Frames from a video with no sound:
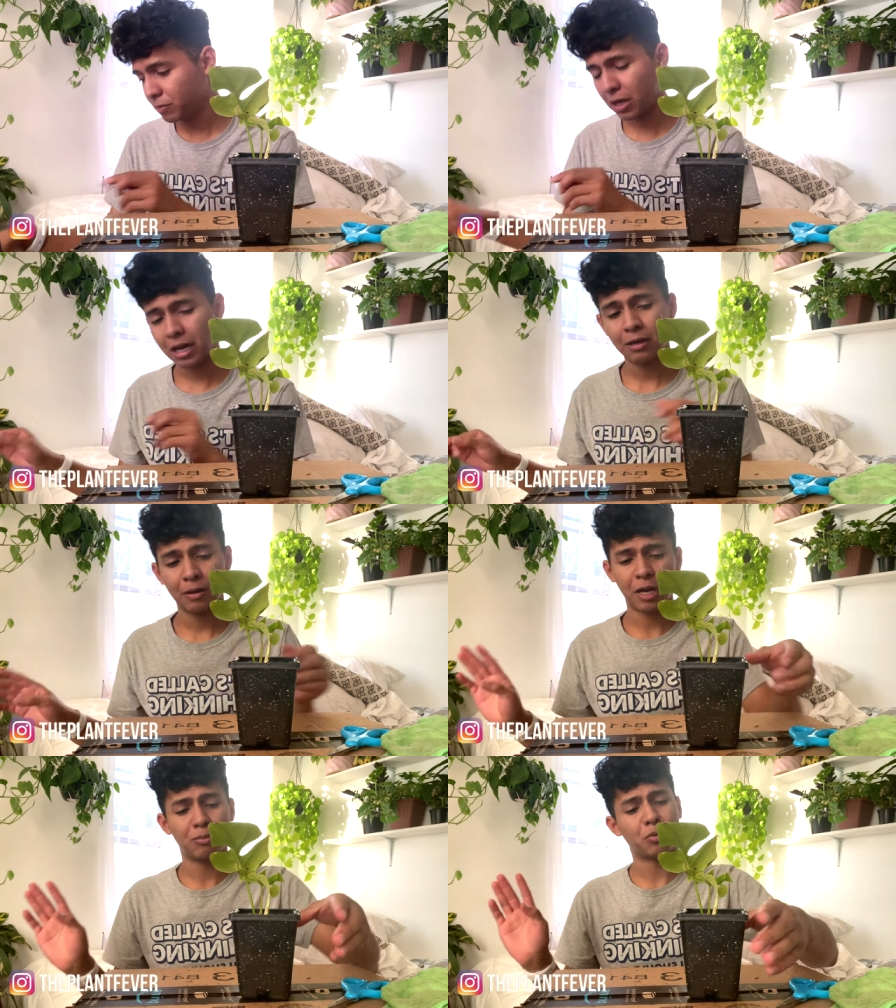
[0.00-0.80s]
I,
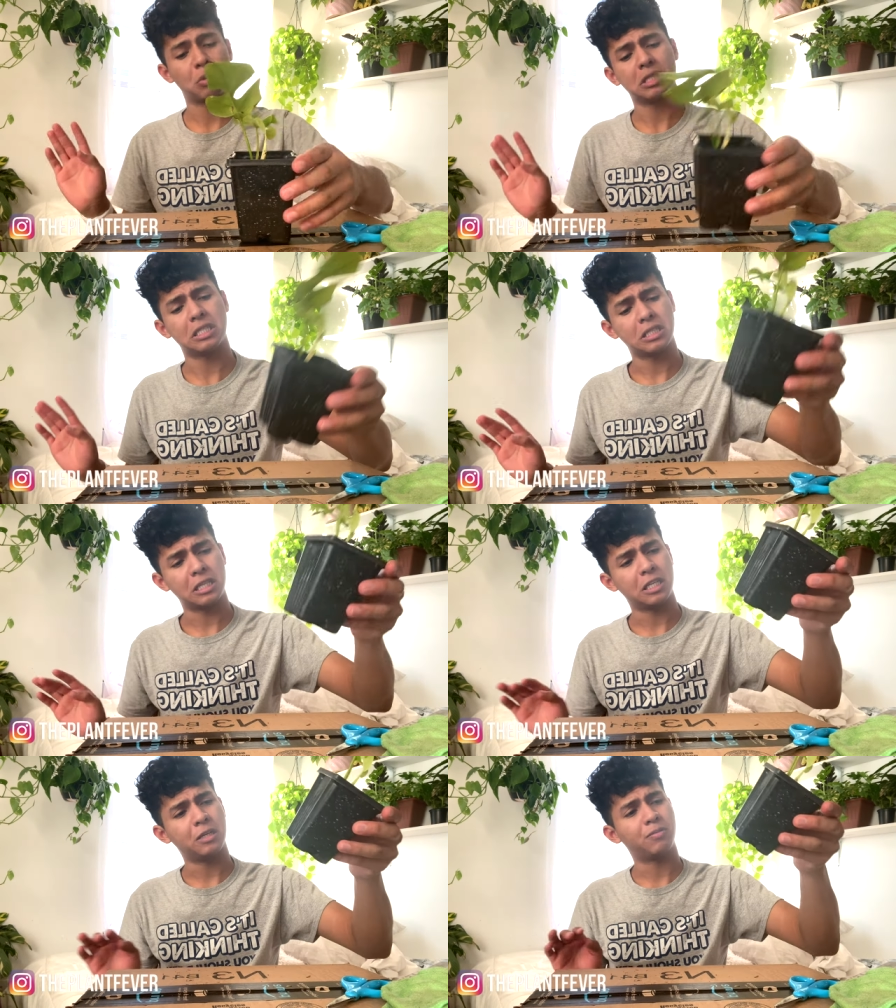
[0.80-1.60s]
I bruise
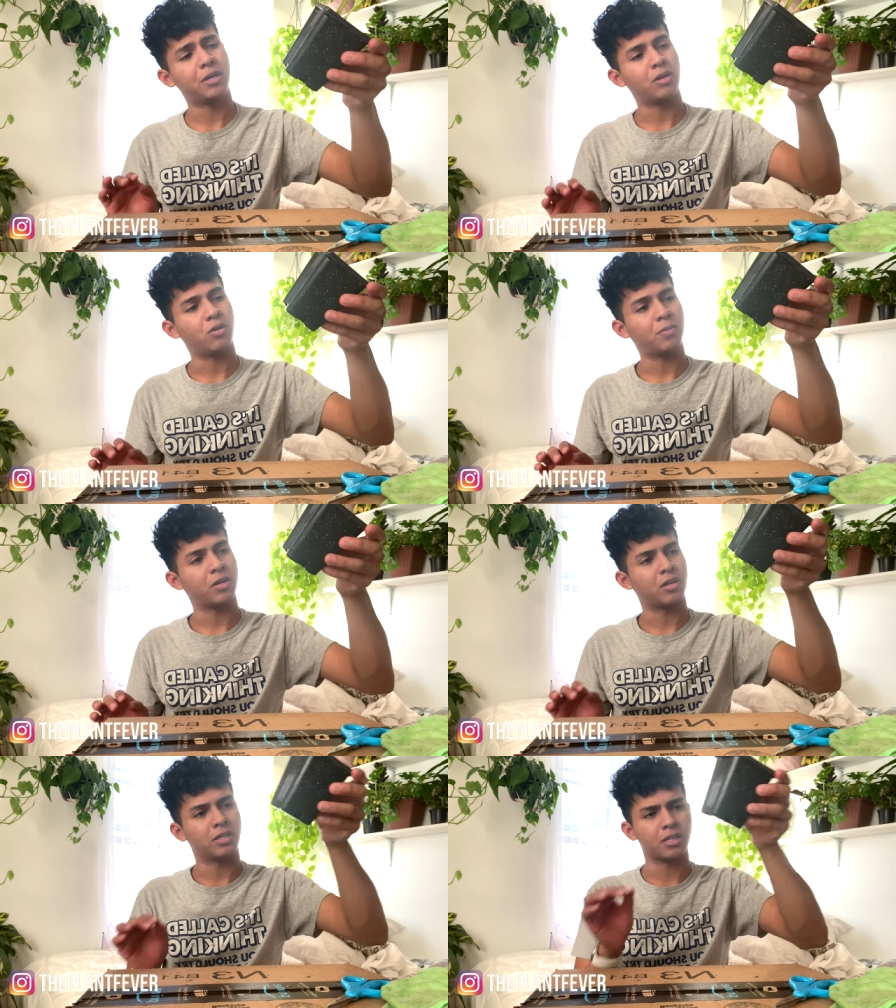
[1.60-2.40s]
easily. But oh my
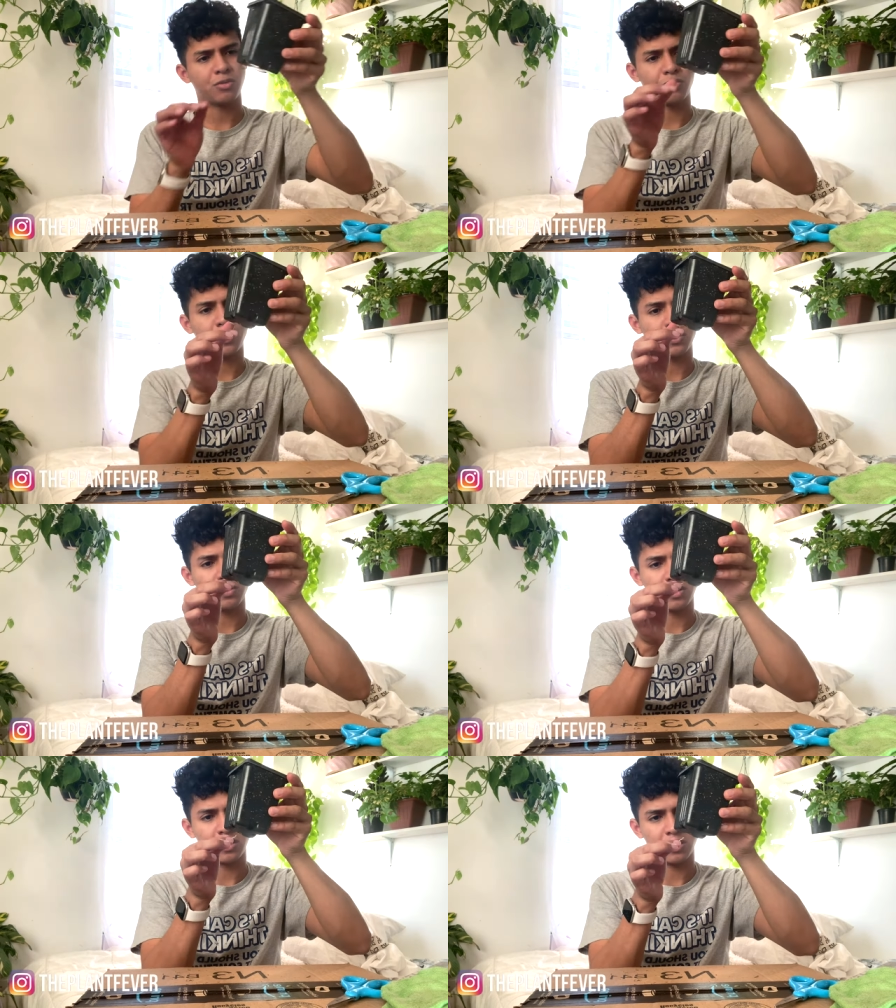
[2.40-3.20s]
god, is that a rune?